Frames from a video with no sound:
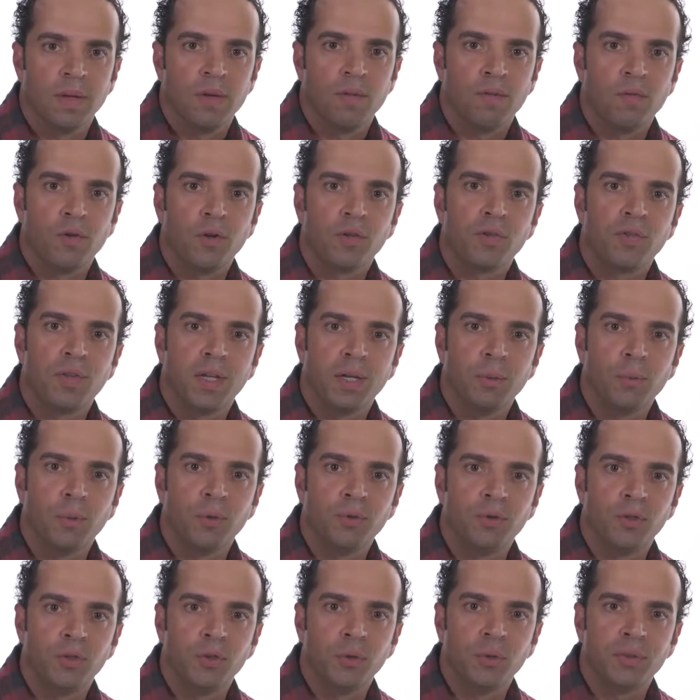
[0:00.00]
First thing
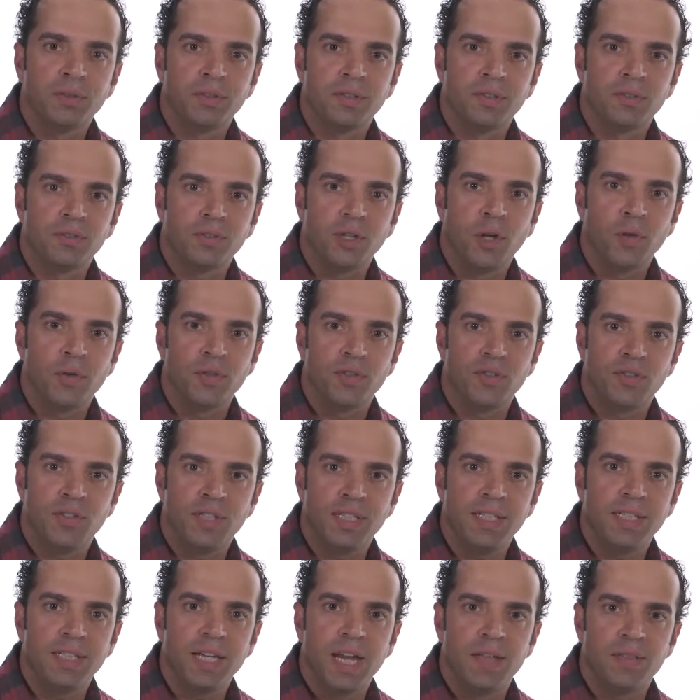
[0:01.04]
we'll do is install the
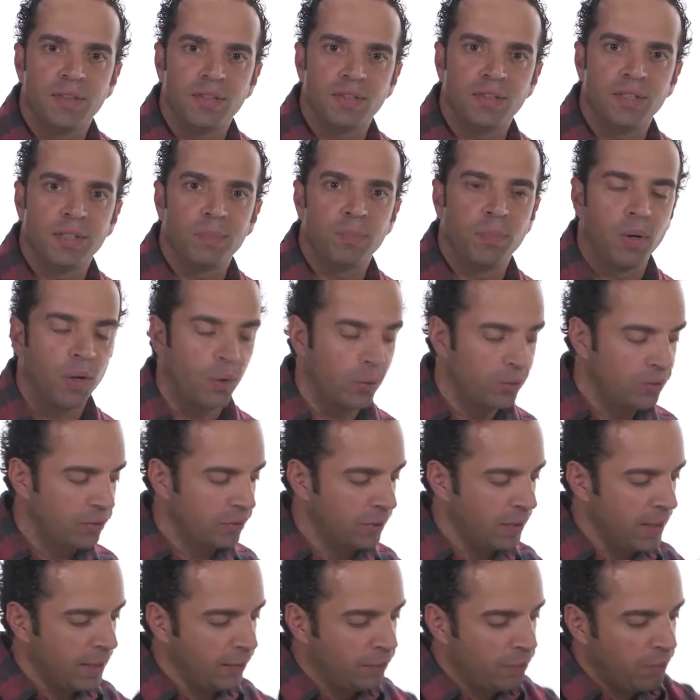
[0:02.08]
seat and the seat
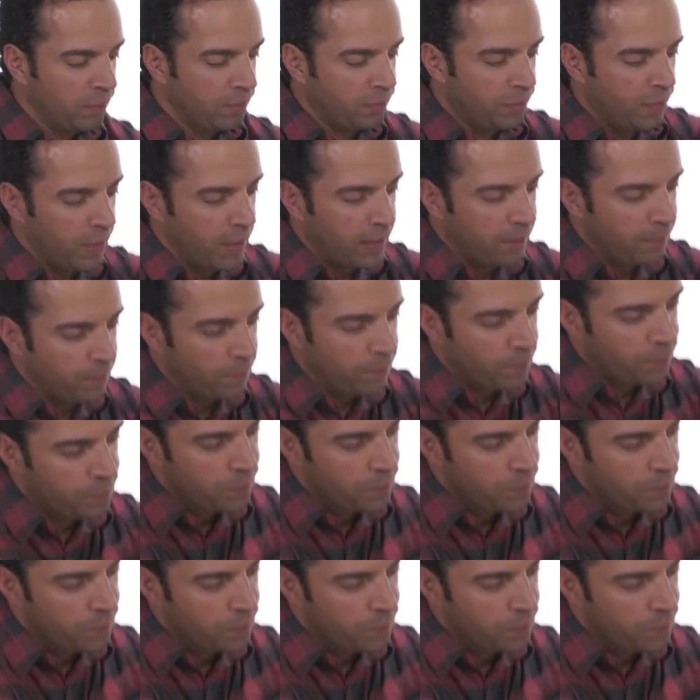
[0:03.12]
post into the frame.